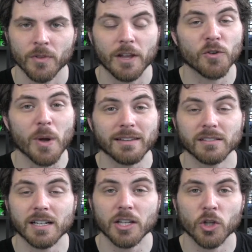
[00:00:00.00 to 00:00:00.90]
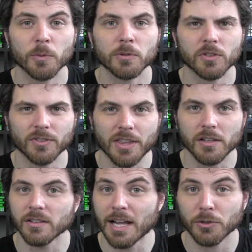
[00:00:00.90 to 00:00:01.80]
If you ask a lot of cubers to say
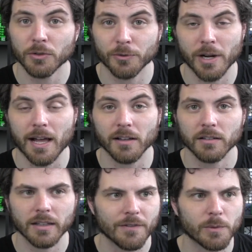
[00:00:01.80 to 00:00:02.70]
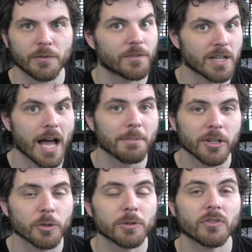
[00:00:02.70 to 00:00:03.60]
the letters for Algs, even with top
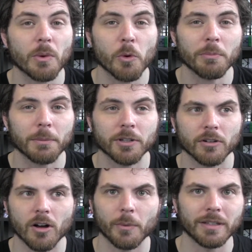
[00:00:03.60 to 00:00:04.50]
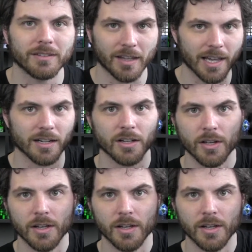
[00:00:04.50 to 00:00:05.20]
cubers, they won't be able to always say it